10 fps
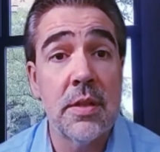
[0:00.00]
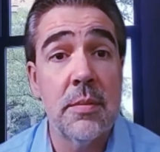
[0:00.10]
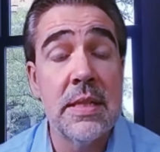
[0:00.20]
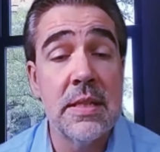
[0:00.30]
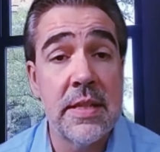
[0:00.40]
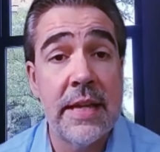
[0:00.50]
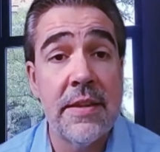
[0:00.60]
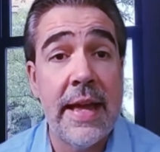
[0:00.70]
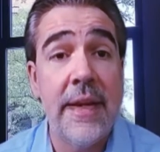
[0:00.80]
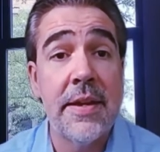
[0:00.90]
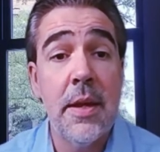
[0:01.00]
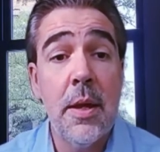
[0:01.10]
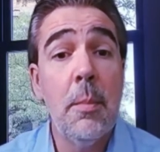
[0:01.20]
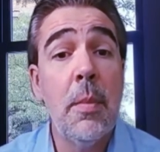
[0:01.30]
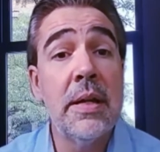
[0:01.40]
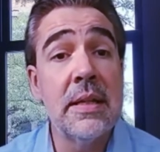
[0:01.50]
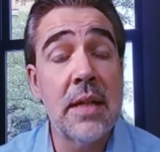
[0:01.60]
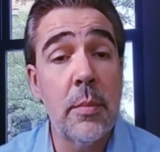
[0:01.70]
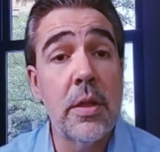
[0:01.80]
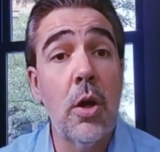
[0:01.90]
It means that that money
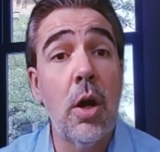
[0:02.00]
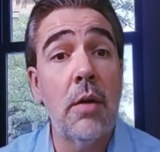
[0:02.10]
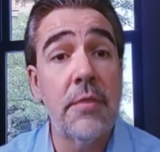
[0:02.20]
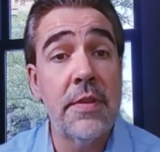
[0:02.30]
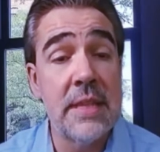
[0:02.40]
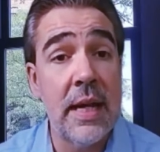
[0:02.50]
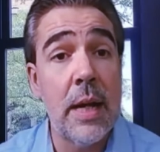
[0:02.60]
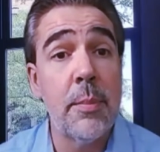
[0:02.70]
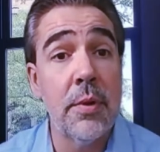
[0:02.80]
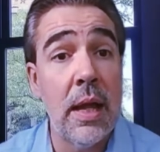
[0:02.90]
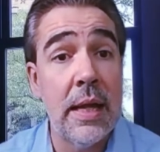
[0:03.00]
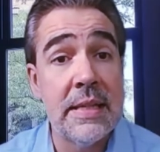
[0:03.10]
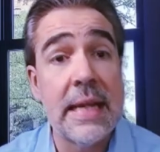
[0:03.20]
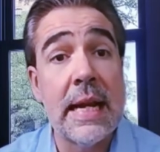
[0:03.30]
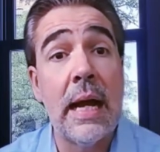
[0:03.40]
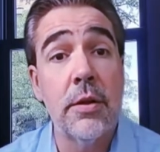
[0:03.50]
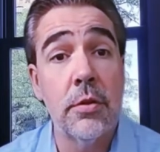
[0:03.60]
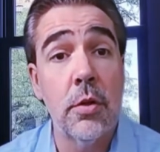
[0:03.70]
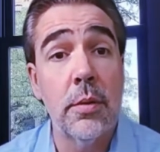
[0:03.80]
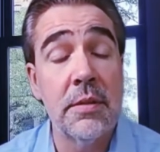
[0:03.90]
coming off the top line, that
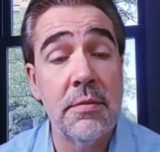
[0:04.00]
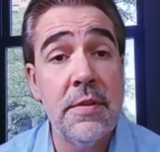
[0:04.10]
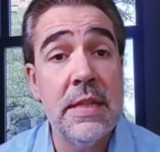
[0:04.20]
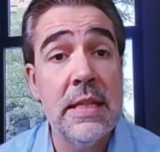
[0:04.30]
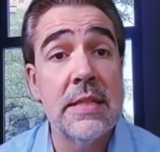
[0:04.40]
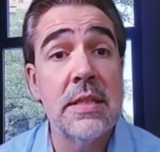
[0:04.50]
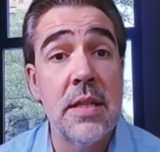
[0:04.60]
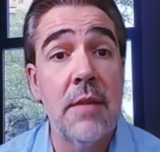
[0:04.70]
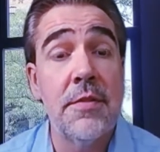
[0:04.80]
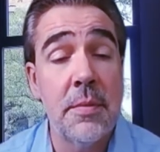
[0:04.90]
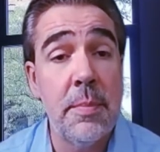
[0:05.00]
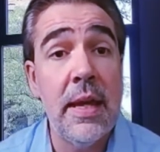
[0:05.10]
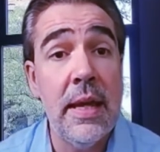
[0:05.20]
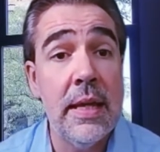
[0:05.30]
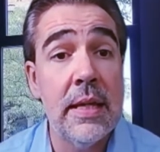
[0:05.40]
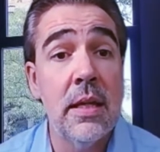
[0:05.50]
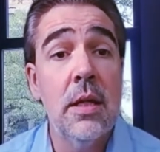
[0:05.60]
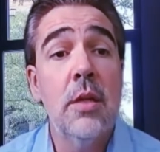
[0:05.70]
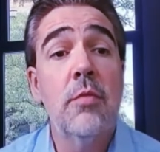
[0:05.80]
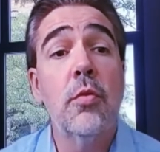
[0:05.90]
ongoing fee, is enough to pay
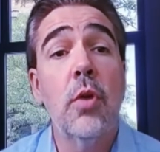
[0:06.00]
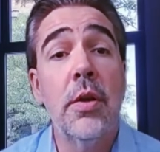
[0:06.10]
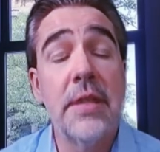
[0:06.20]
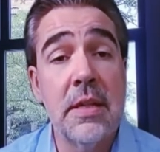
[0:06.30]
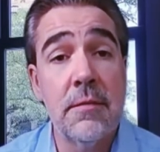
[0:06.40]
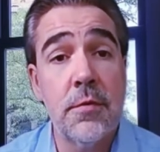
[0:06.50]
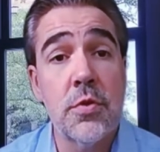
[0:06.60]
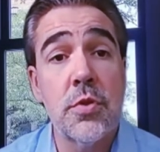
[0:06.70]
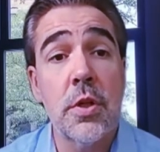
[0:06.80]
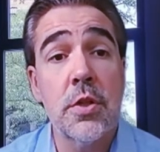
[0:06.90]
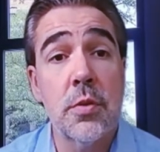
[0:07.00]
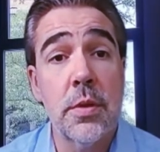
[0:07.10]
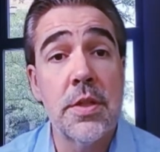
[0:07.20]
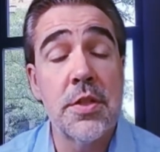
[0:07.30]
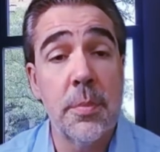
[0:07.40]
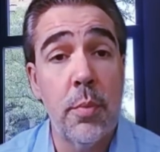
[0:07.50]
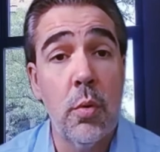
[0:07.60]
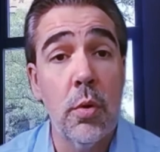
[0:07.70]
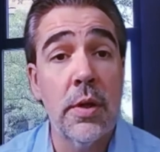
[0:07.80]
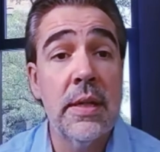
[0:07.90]
for all the infrastructure and the
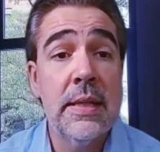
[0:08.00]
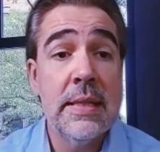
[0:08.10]
support